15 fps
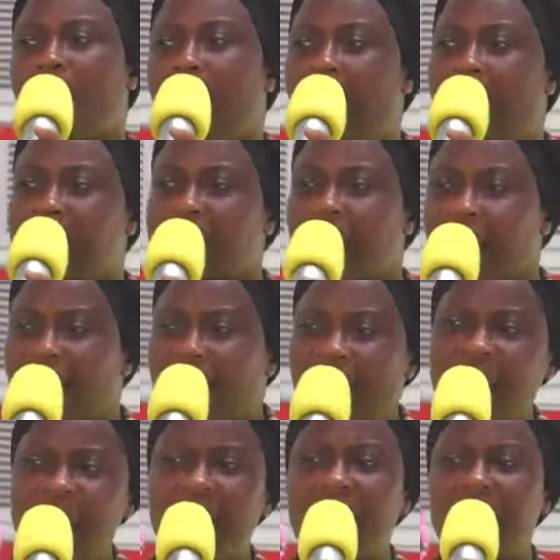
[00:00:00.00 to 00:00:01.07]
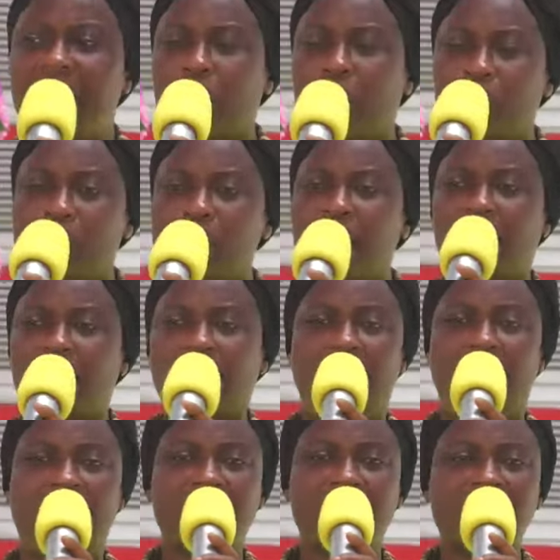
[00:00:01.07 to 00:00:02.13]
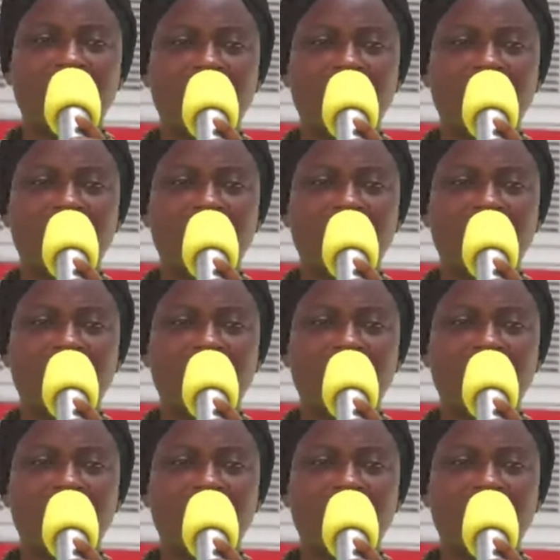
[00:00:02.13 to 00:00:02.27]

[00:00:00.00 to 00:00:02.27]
As I landed in the crusade ground,